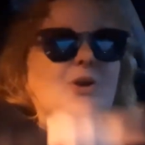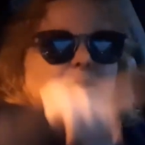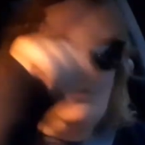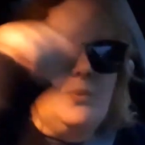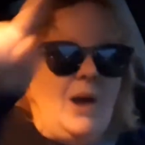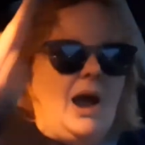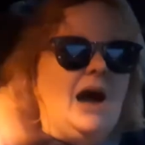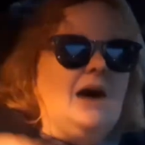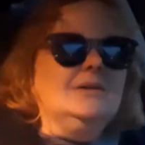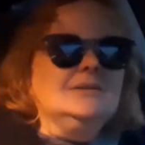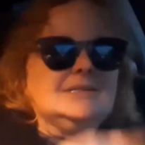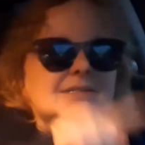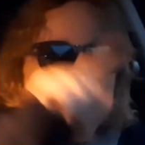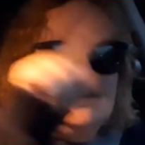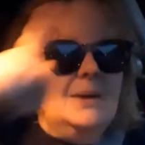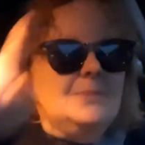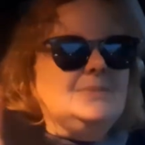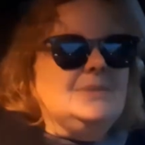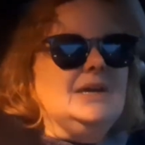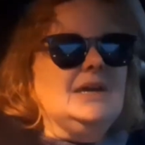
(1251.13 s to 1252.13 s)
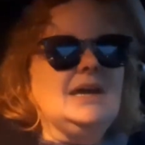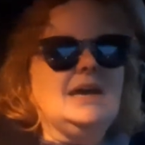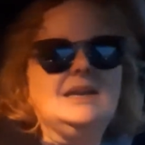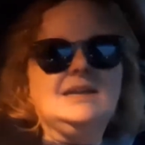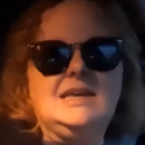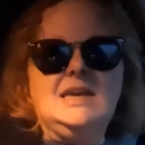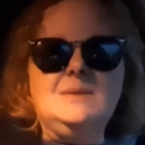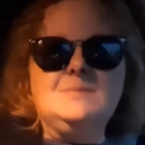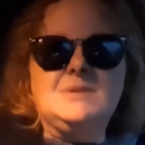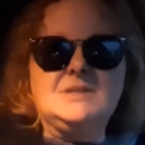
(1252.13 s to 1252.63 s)
around something and
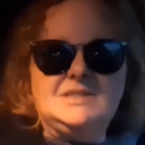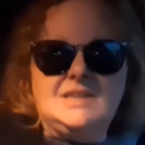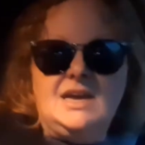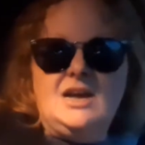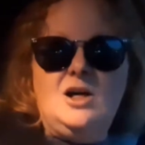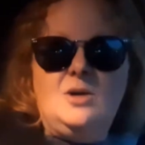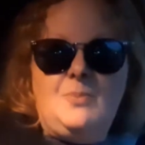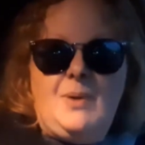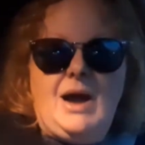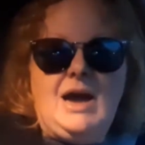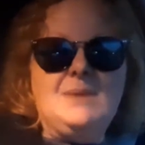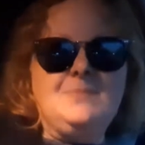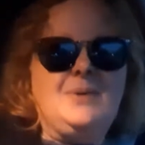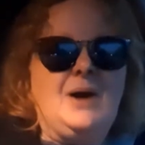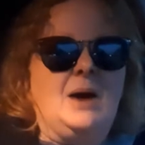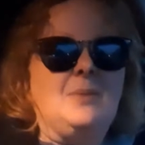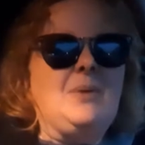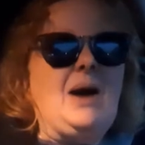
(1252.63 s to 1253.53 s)
keep the tailpipe up.